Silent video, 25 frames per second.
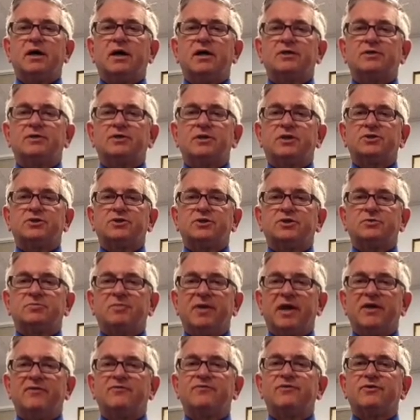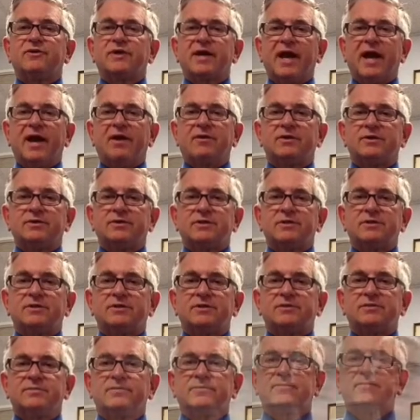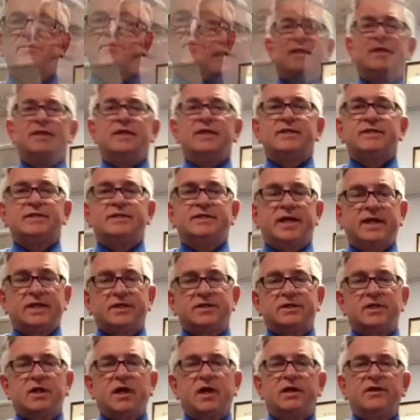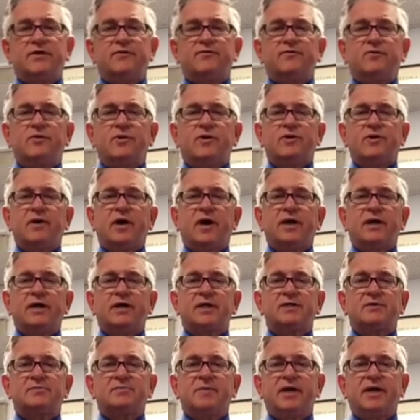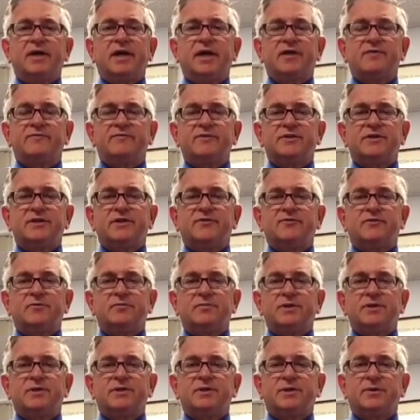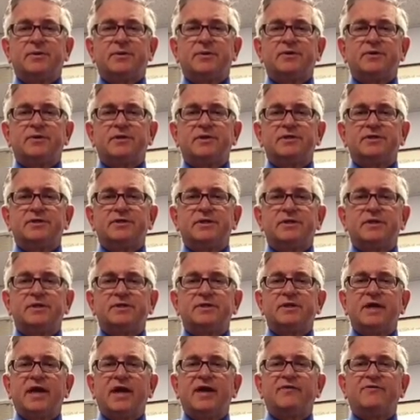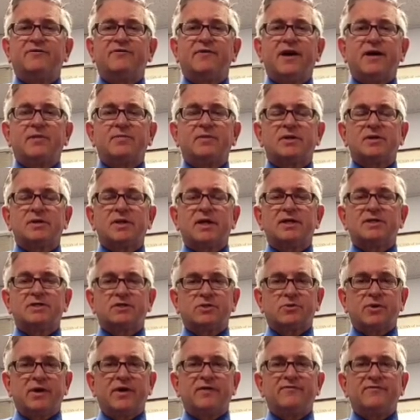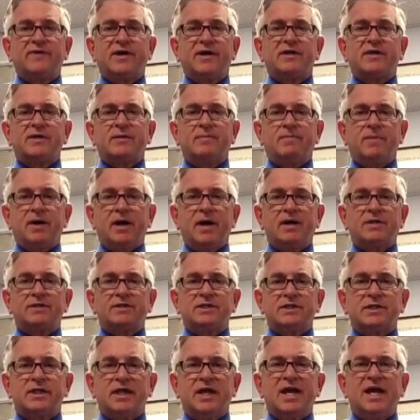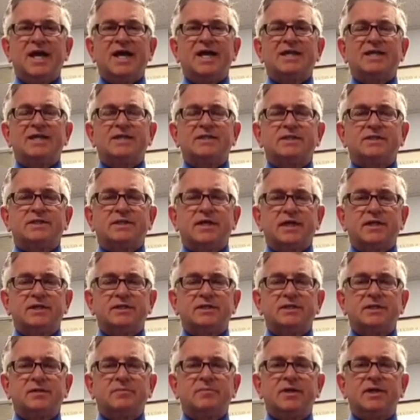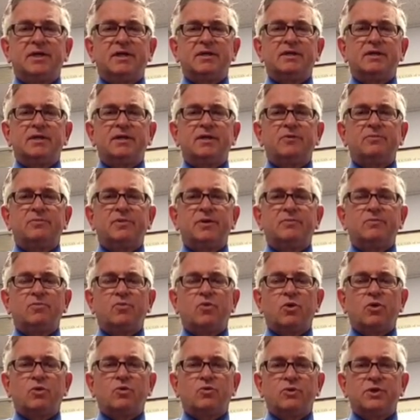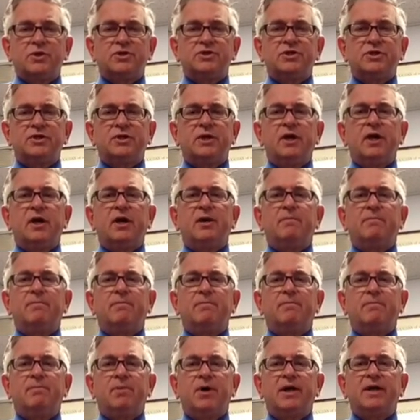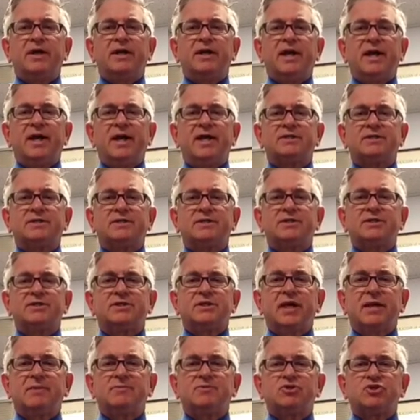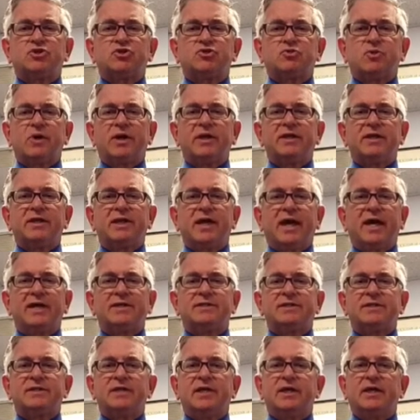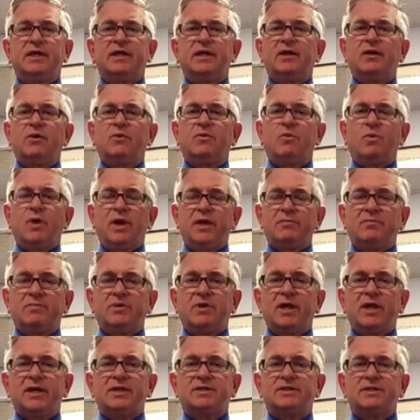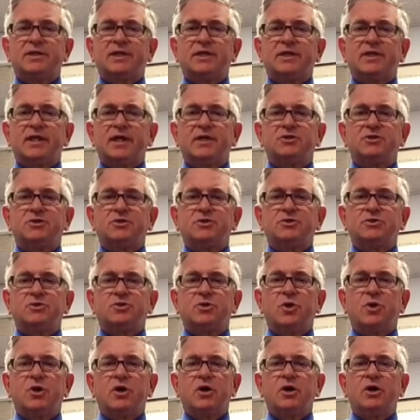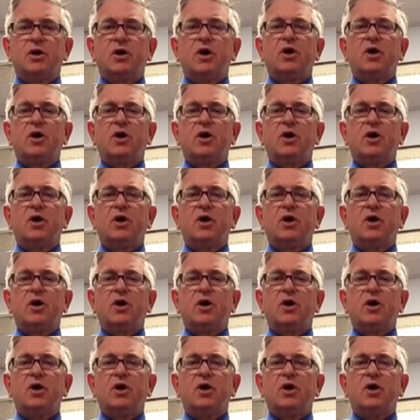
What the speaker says: such as painful calluses. This next kind of orthotic is made out of a different material. This is a fiberglass graphite composite. This tends to be a little bit more rigid, but it has the same strength as the white plastic that you saw,